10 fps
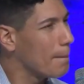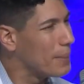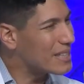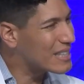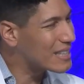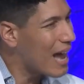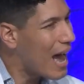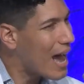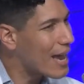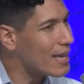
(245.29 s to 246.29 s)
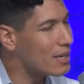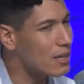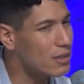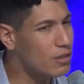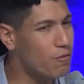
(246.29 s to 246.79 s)
beside
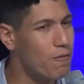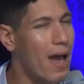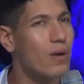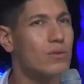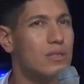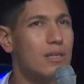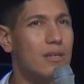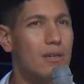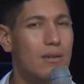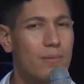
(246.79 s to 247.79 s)
the fountain.